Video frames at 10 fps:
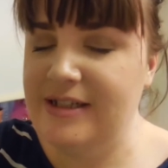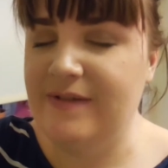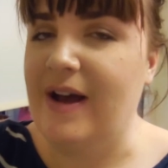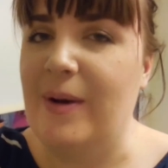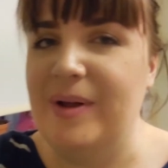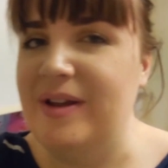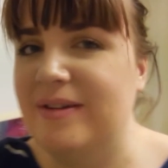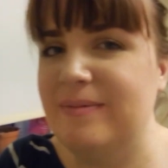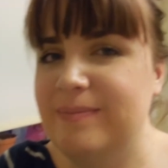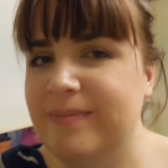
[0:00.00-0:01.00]

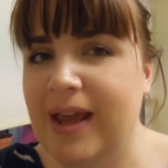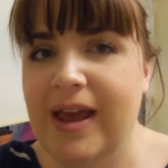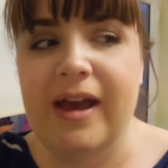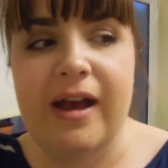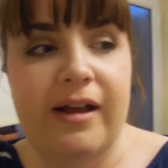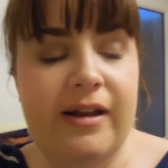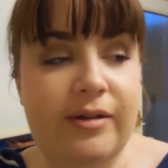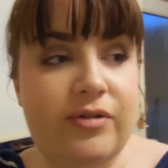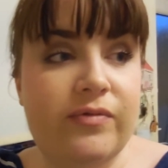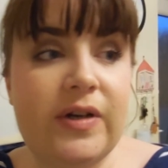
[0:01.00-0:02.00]
devoured, and it
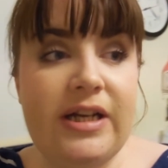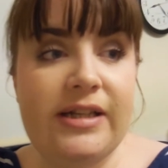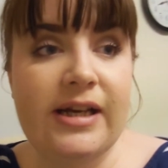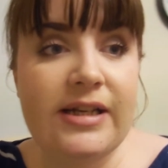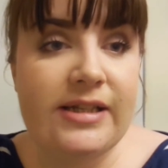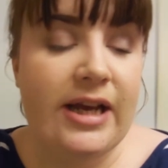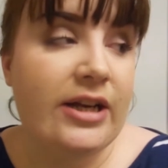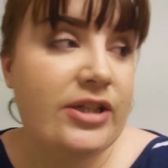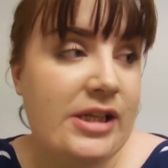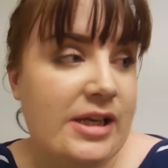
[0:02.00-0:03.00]
was really tasty
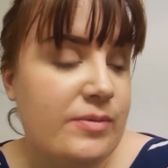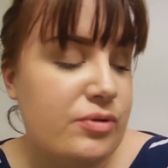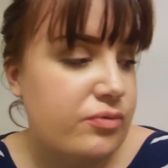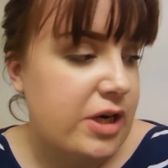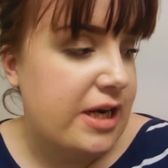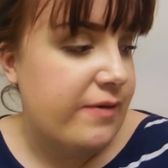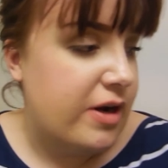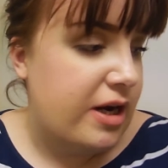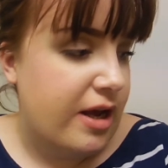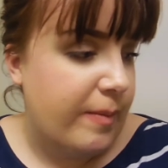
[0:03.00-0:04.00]
actually. It was really,
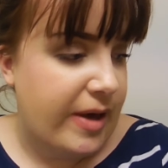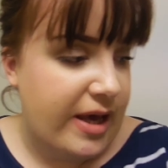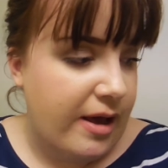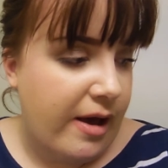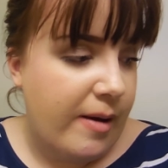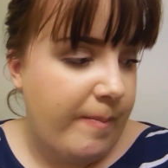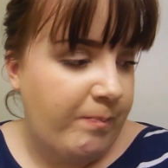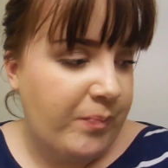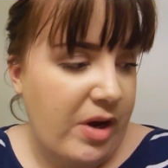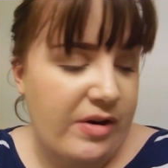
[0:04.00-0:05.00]
really yummy.
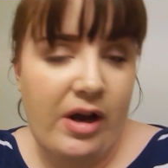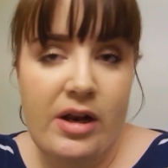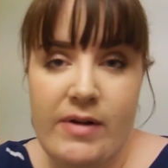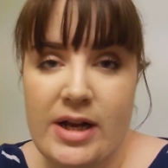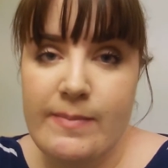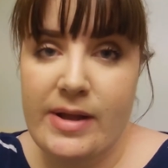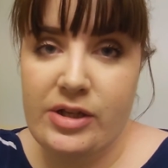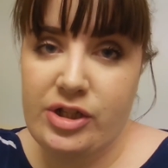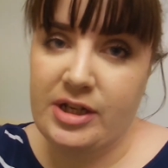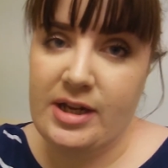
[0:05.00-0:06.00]
I'd highly
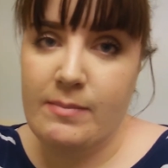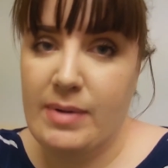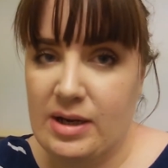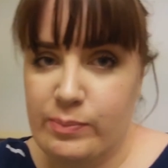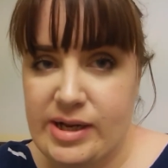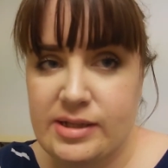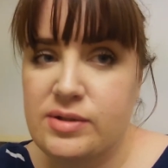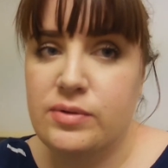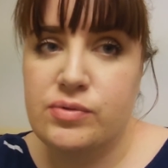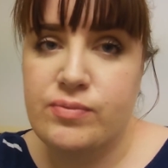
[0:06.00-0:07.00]
recommend the chicken and black bean
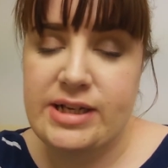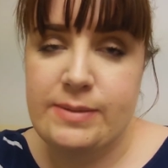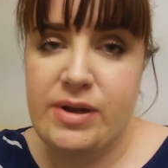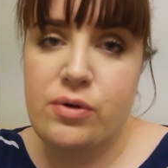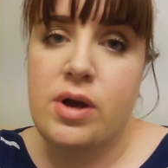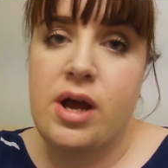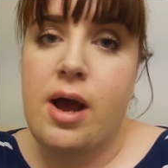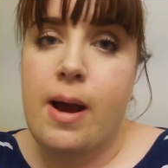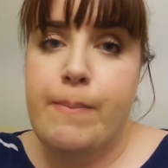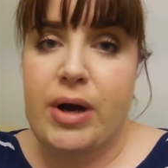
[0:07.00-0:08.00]
sauce ready meal
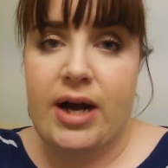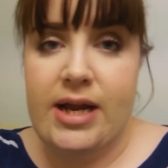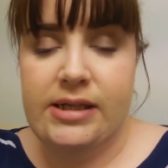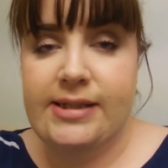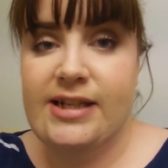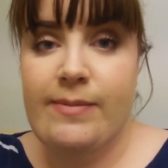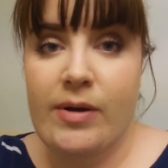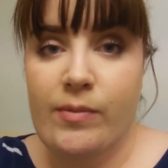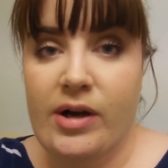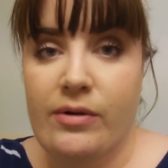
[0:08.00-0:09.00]
by
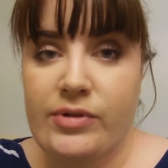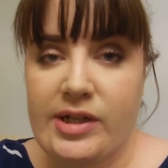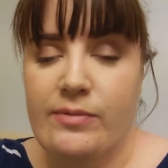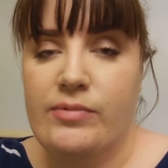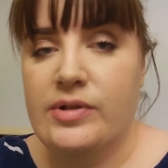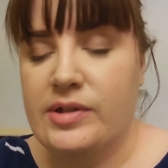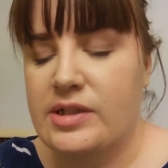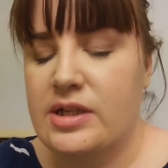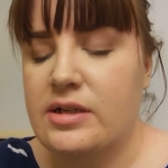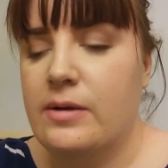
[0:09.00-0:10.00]
Slimming World. It
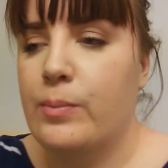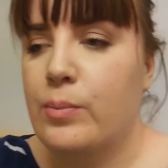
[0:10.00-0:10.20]
was